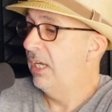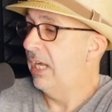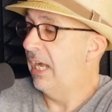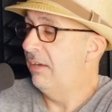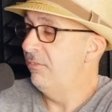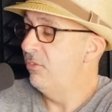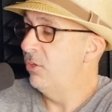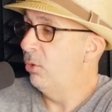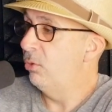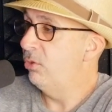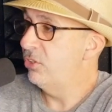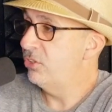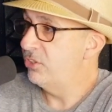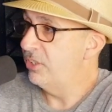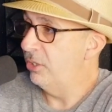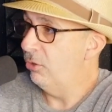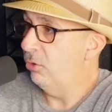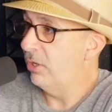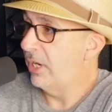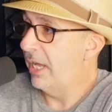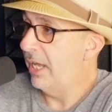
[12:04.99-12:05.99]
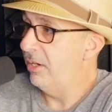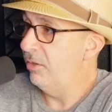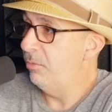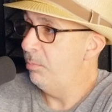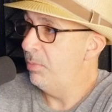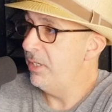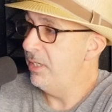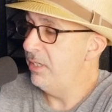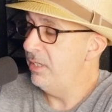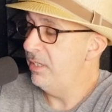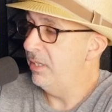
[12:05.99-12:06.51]
I've noticed that'll kind of
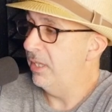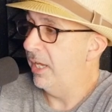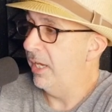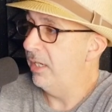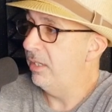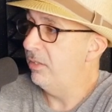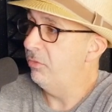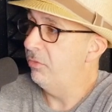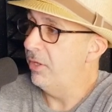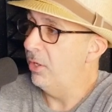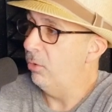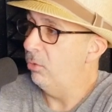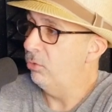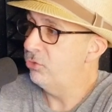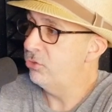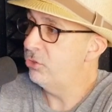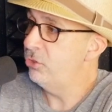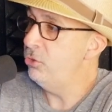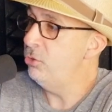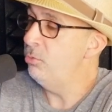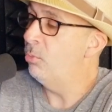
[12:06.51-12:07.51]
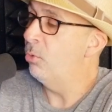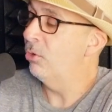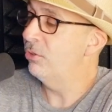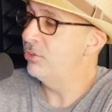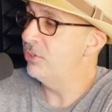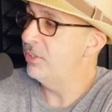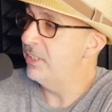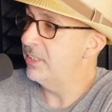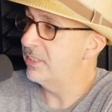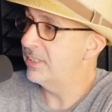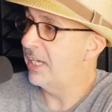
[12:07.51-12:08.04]
be like, they'll skew more
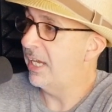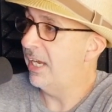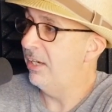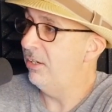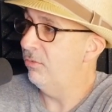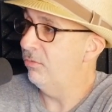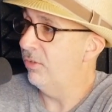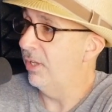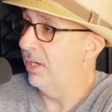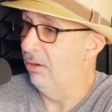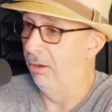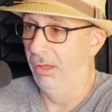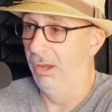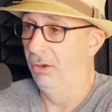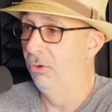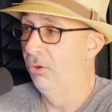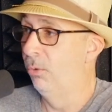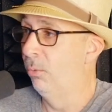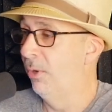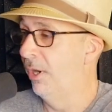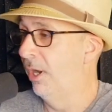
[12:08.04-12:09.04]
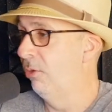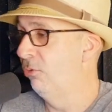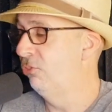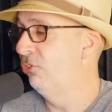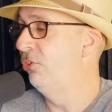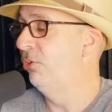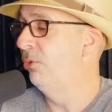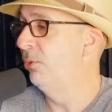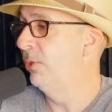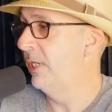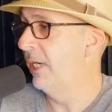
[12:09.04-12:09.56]
to the side of like, oh, I don't know what I was
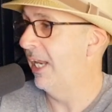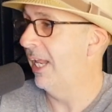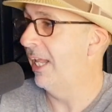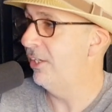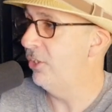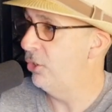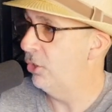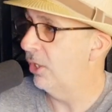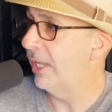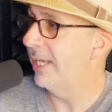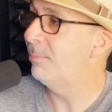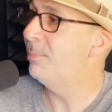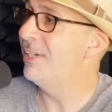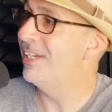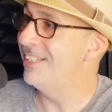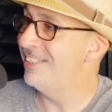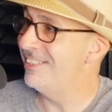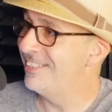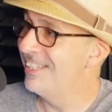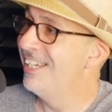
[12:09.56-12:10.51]
doing. Because...